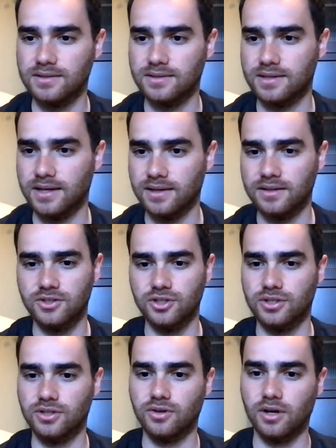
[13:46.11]
sync
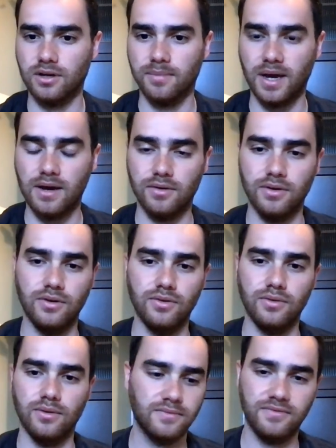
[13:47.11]
just to talk about
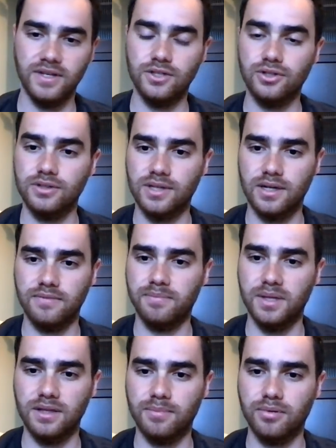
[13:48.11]
new features that have
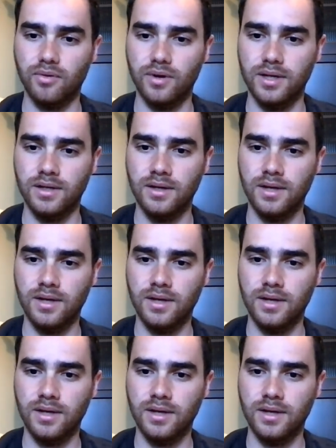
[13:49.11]
been deployed.